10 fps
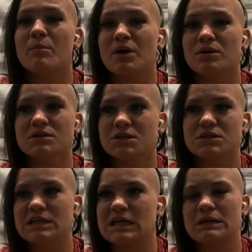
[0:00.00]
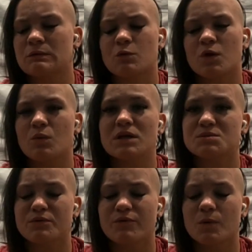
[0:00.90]
brown belt literally 3
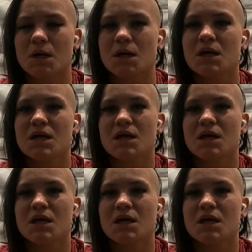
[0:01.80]
weeks before.